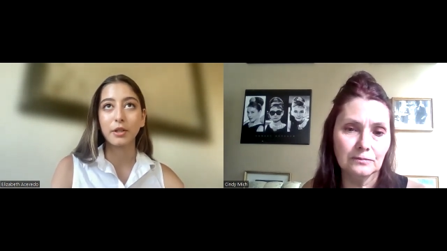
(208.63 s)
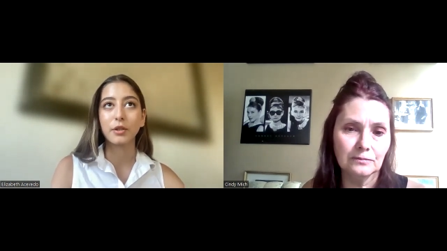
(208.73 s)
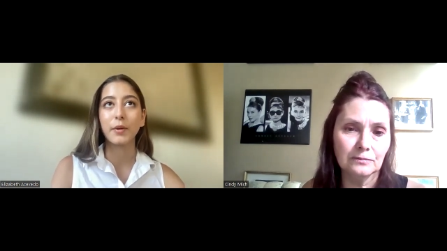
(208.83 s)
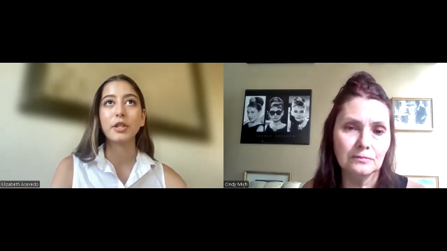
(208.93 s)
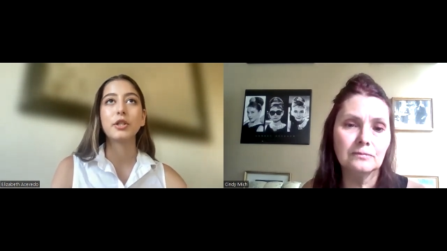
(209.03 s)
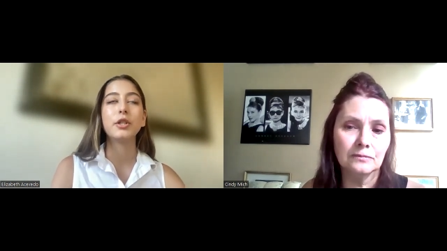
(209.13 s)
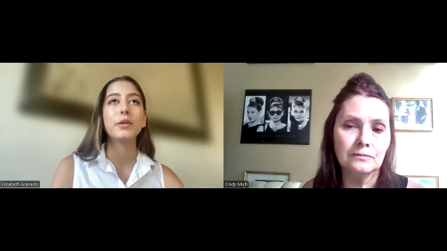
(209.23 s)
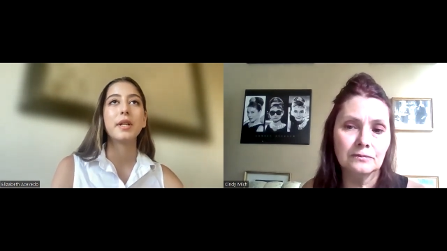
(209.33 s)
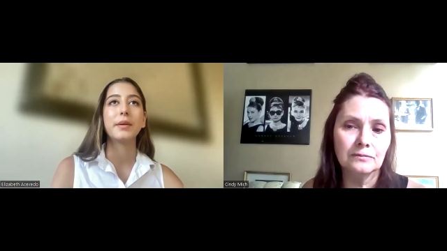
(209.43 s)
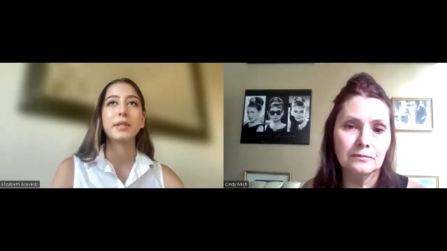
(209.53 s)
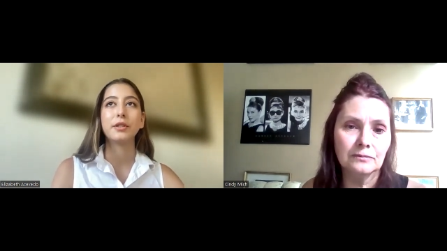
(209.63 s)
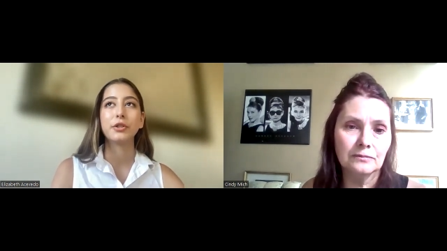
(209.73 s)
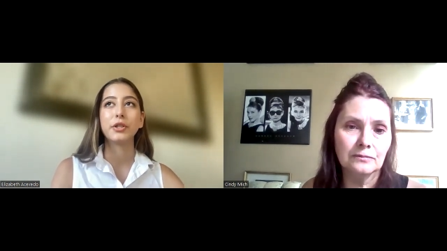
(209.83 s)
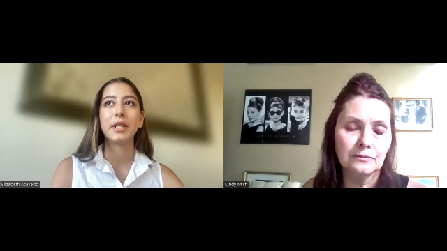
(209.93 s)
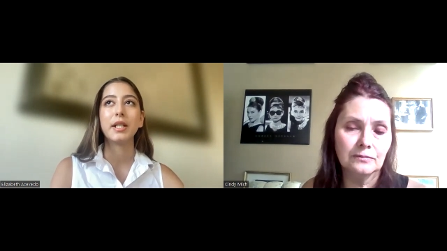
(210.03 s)
Speaker 1: So I just knew that I was
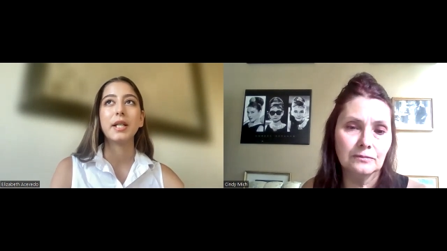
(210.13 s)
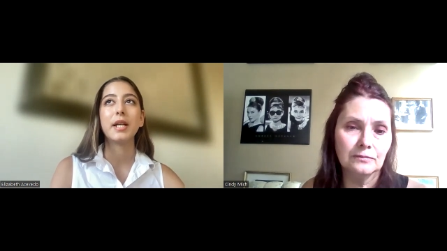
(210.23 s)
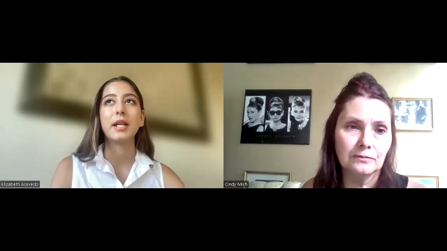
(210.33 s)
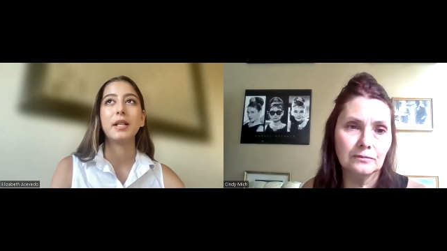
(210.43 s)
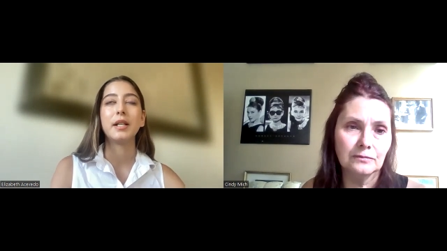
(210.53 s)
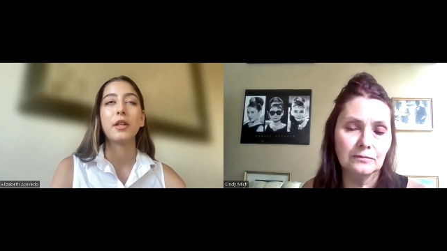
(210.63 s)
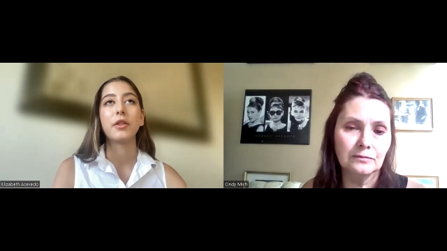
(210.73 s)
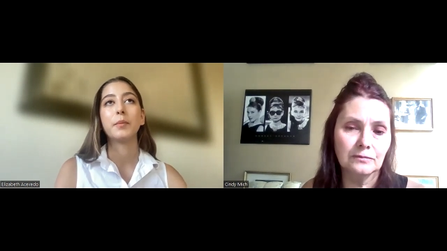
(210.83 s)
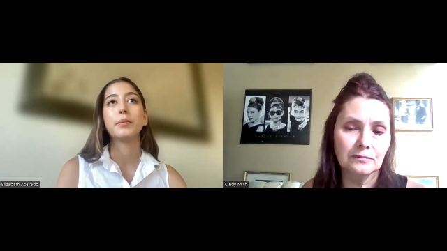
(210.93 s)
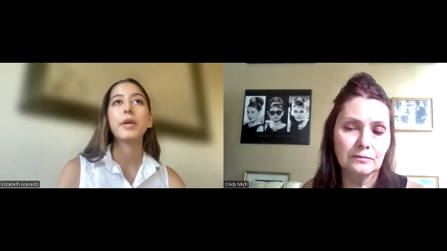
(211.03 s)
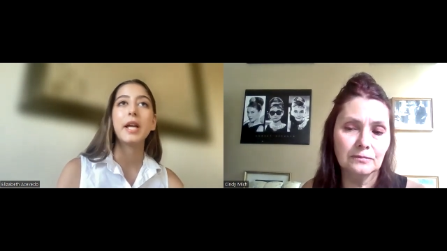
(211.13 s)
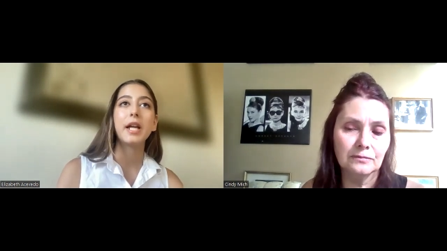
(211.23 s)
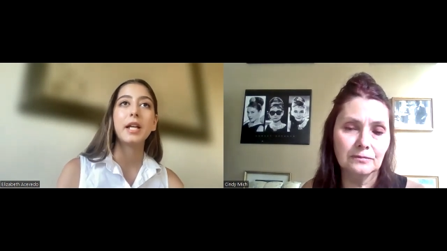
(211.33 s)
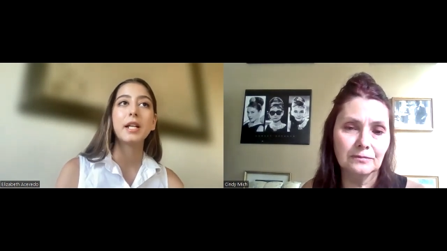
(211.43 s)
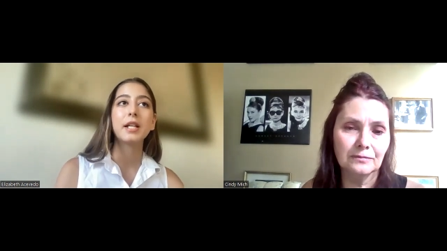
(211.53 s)
interested in the
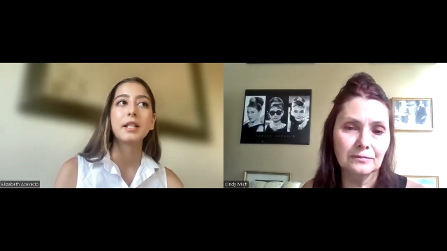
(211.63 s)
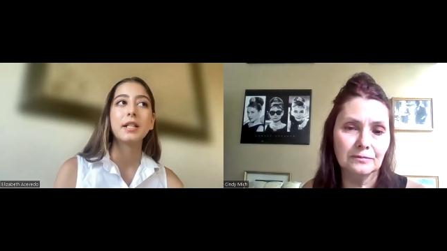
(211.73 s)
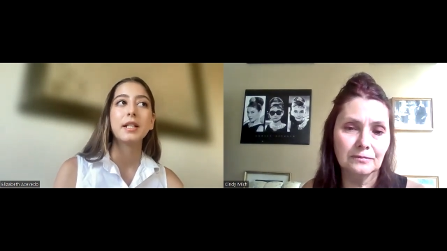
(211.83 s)
brain,